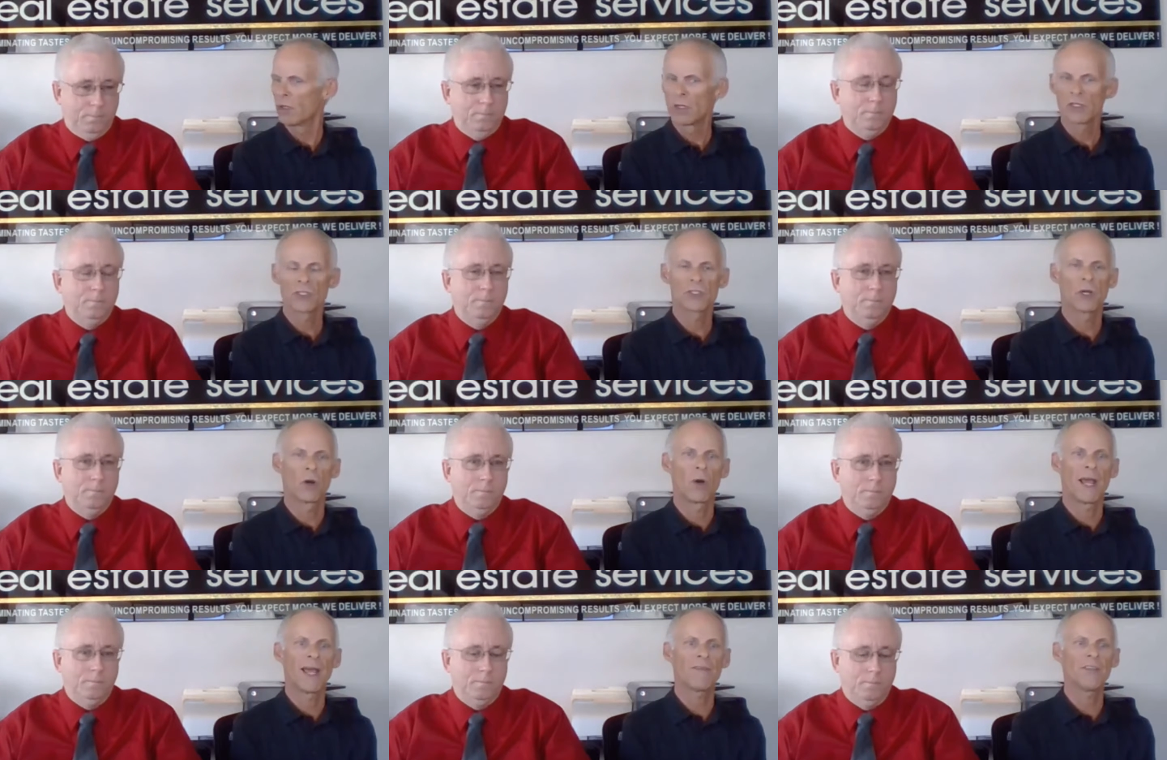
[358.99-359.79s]
Speaker 1: So
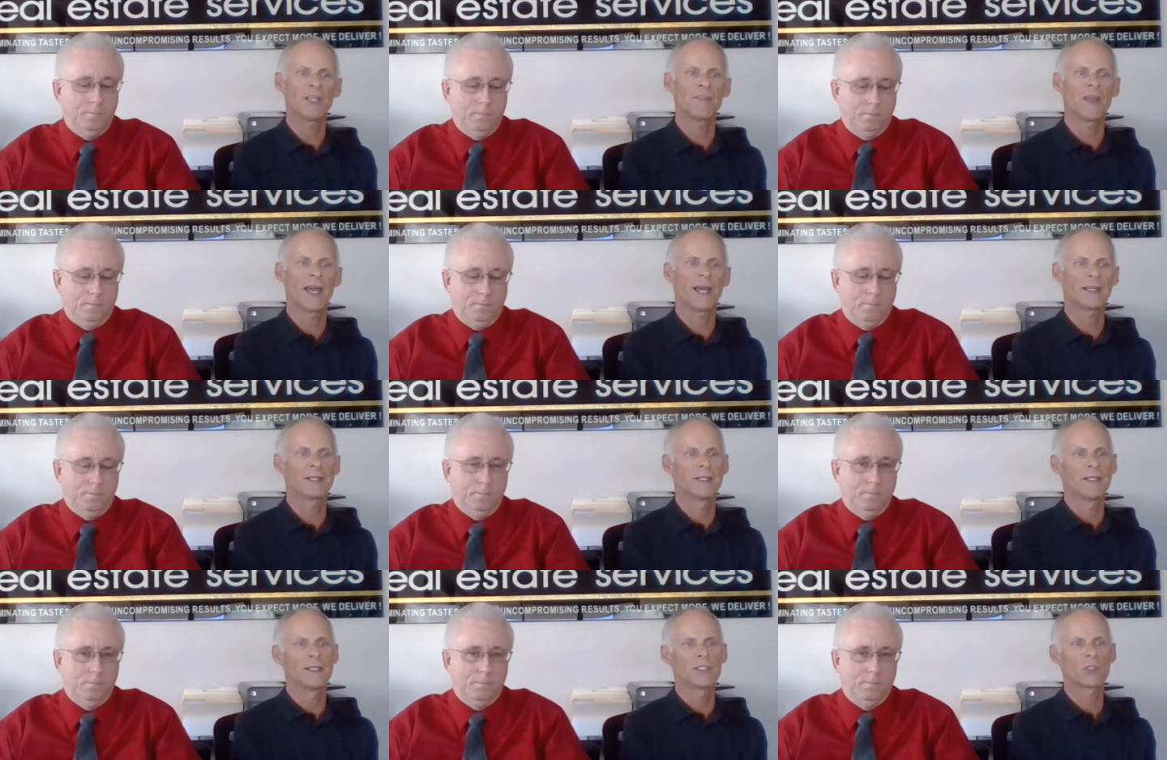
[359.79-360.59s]
having that
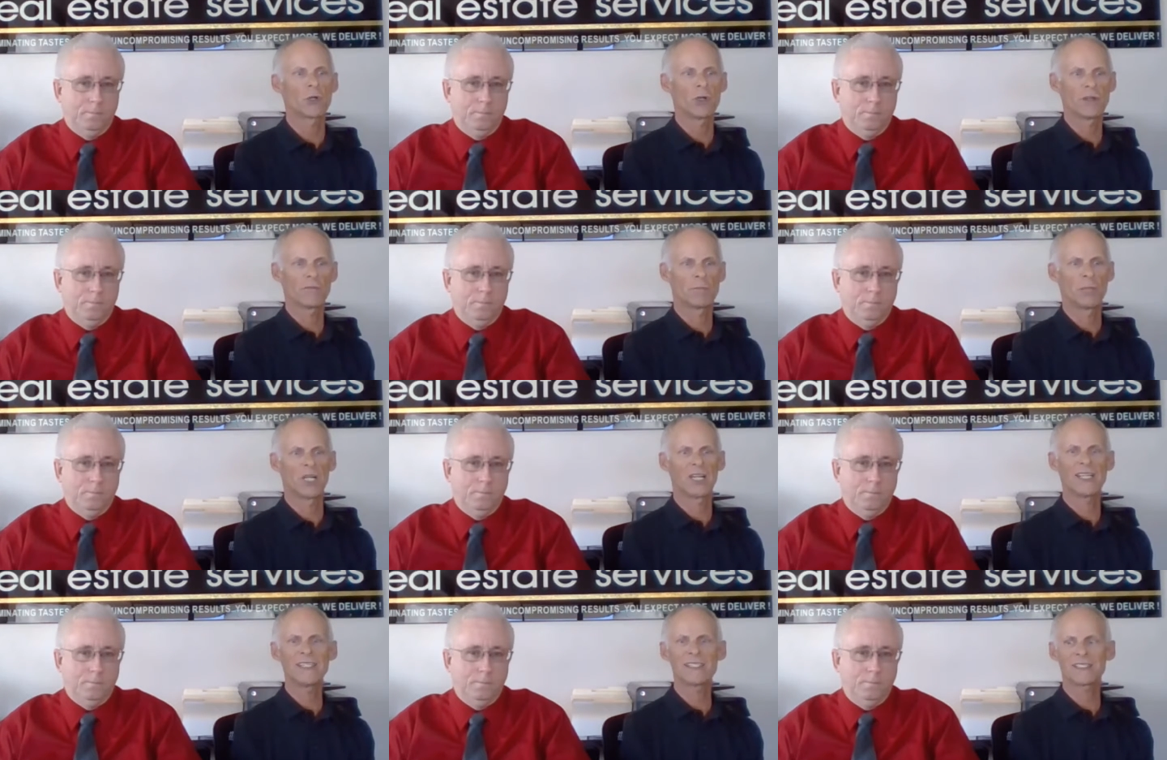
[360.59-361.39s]
sort of
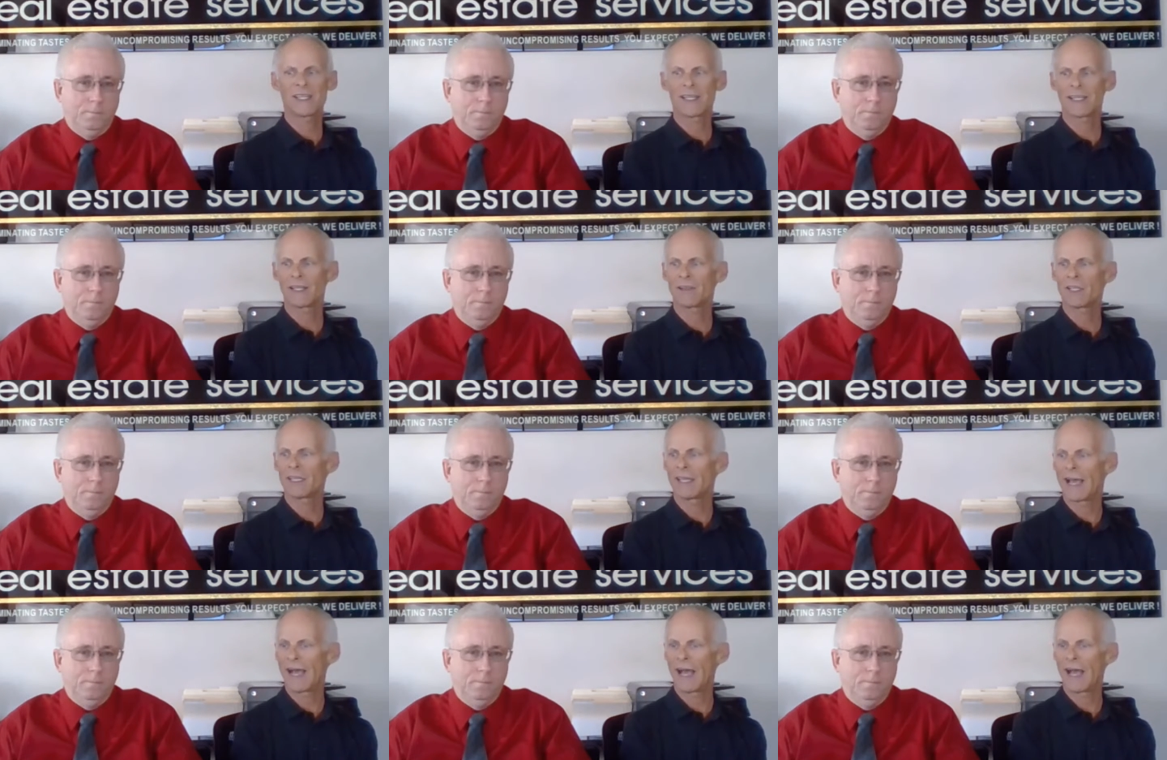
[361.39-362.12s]
policing the